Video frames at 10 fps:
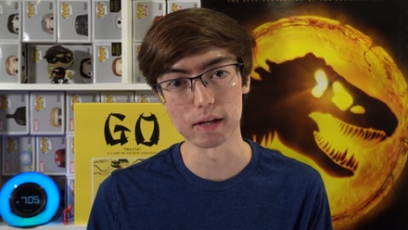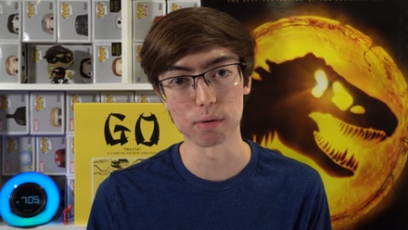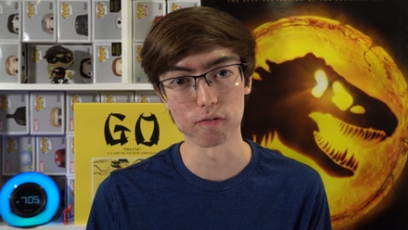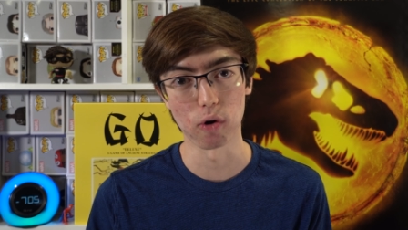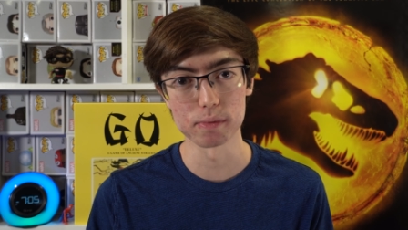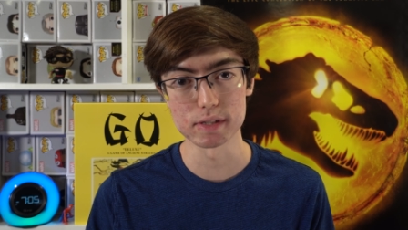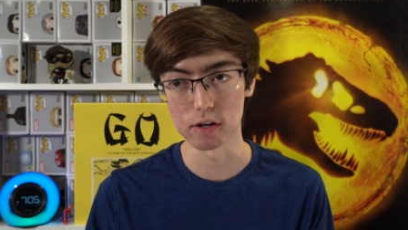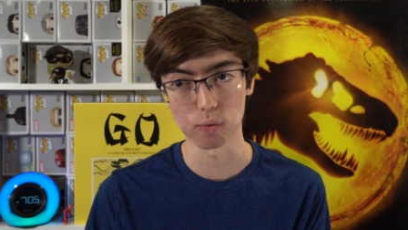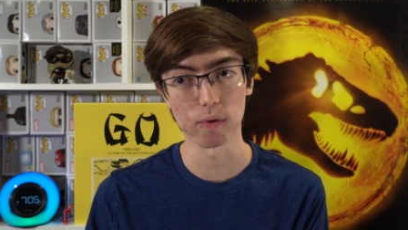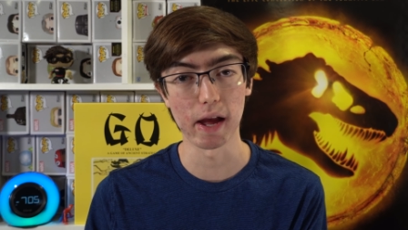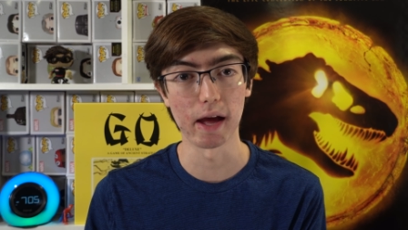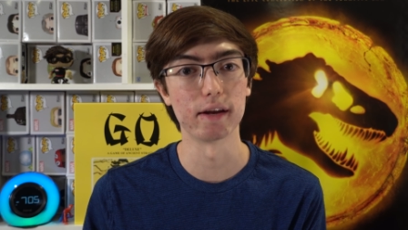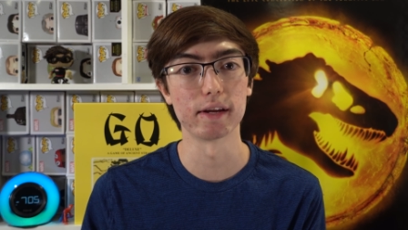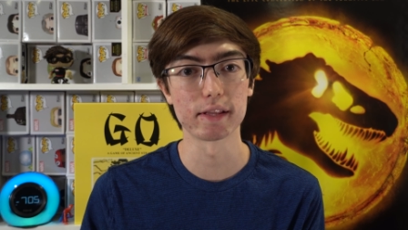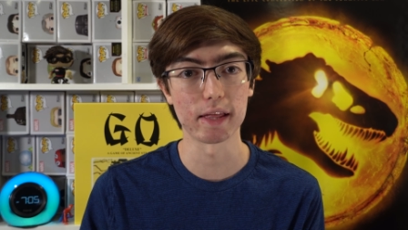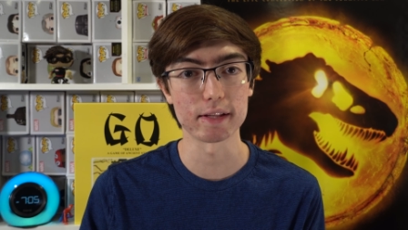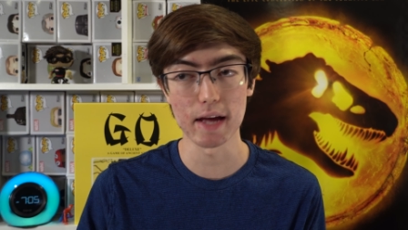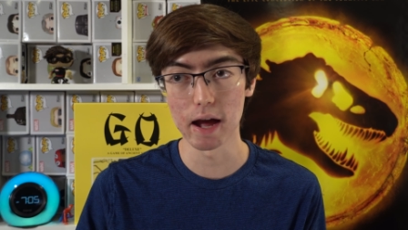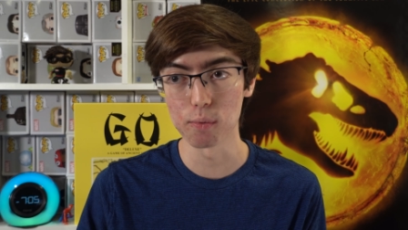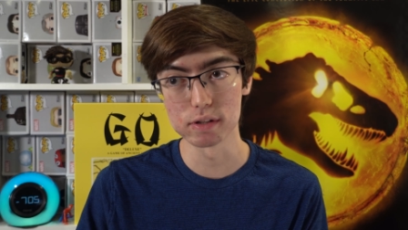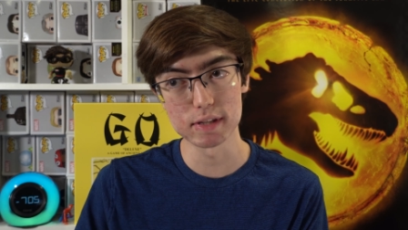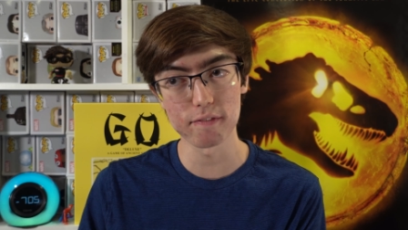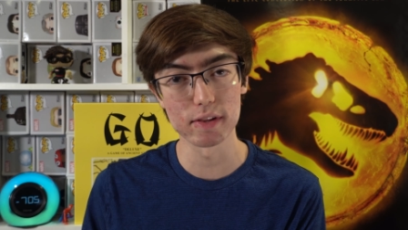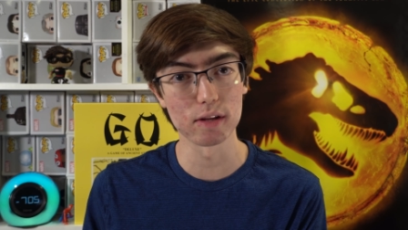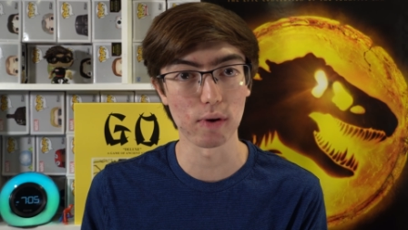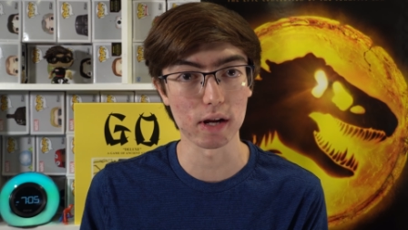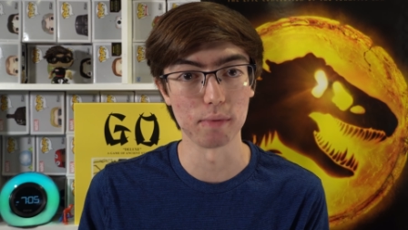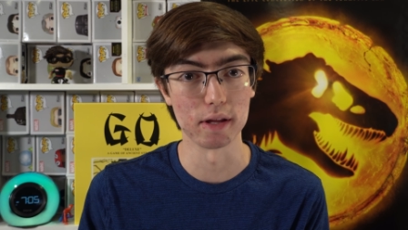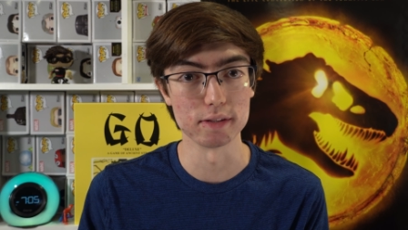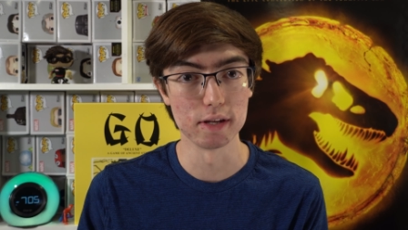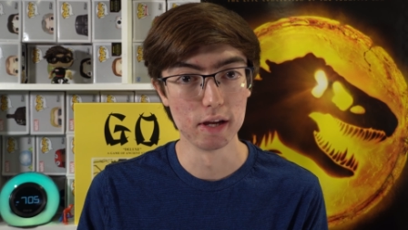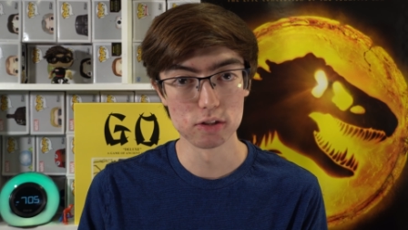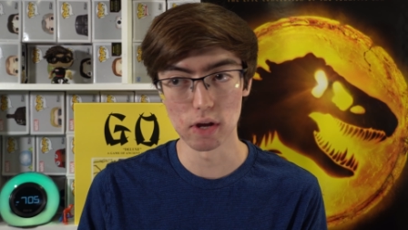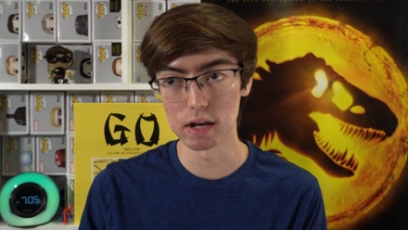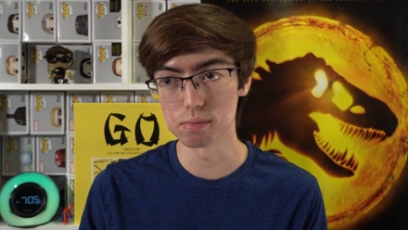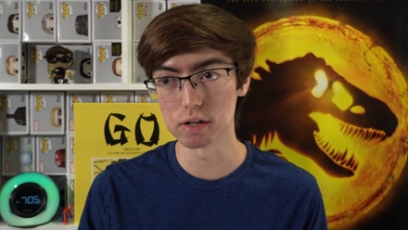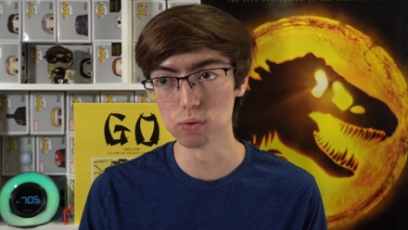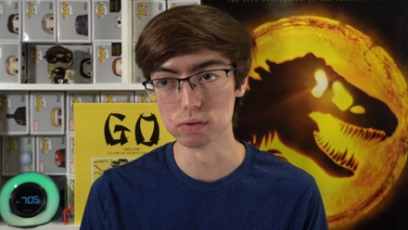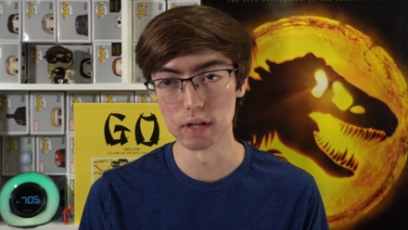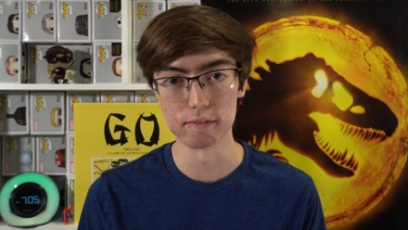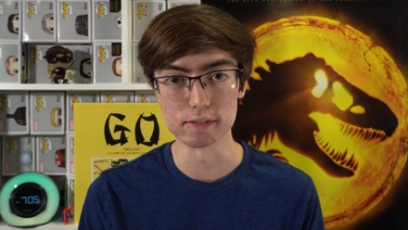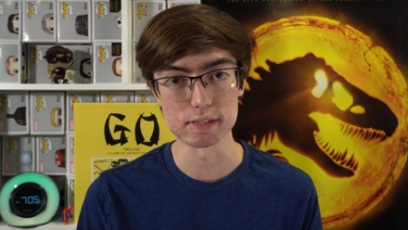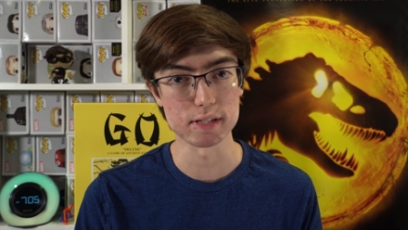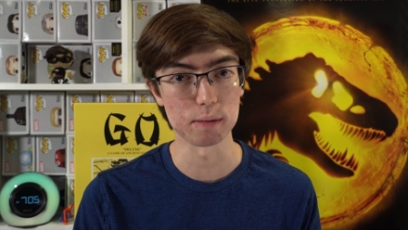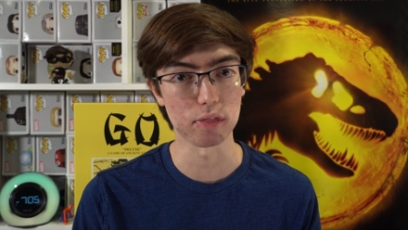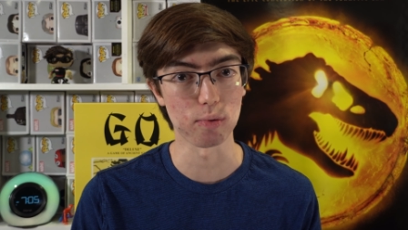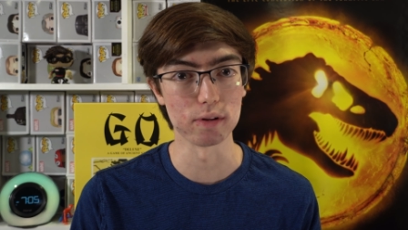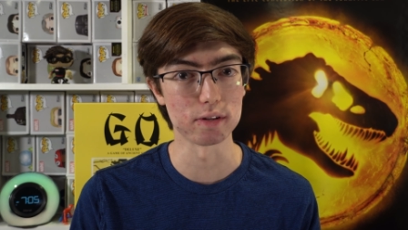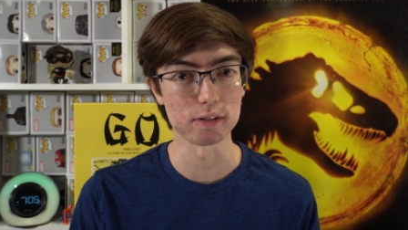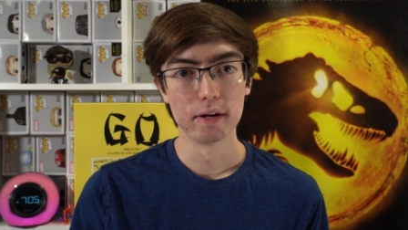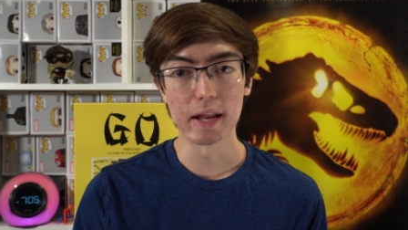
lead performance and a great ending that I would definitely recommend to anybody who loves this type of thriller.